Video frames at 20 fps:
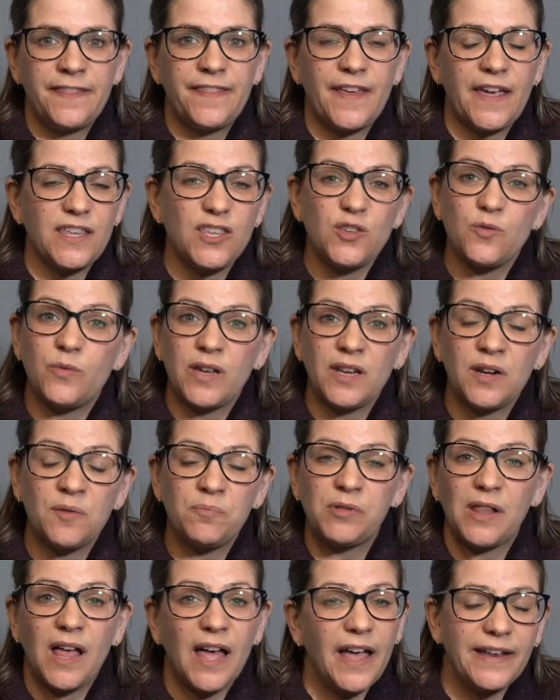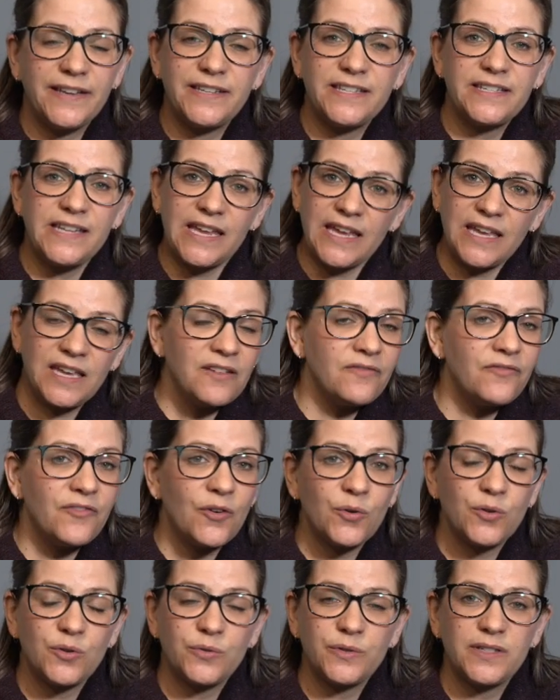that you can apply to taking
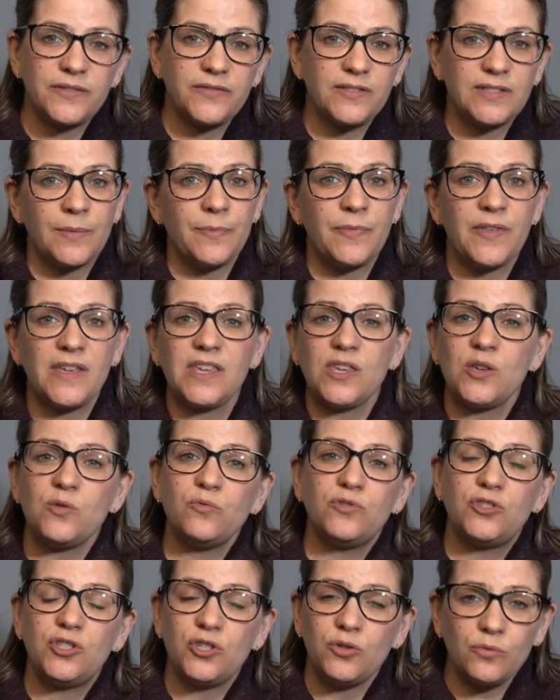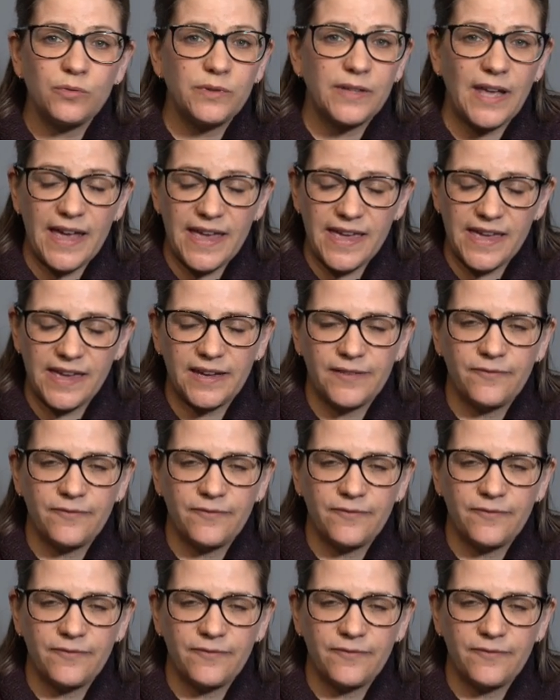photos of something you do like.